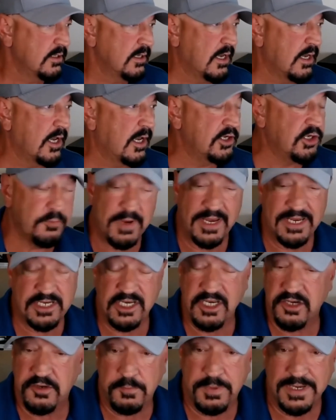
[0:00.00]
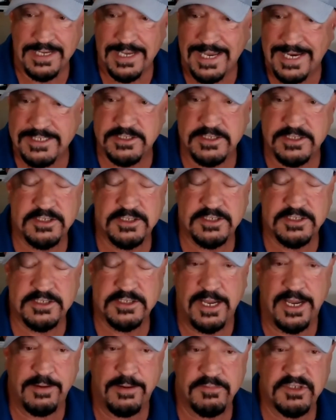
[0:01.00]
Uh, you may need to be licensed
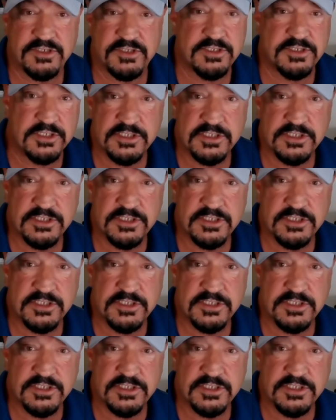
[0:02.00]
today. I'm just